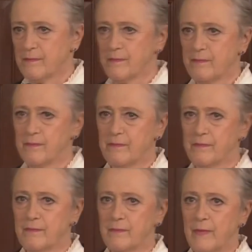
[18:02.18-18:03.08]

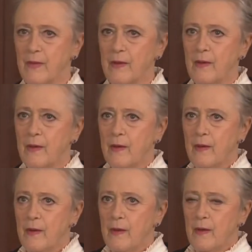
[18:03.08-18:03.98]

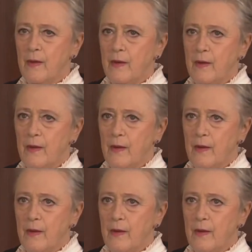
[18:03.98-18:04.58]
Nobody speaks.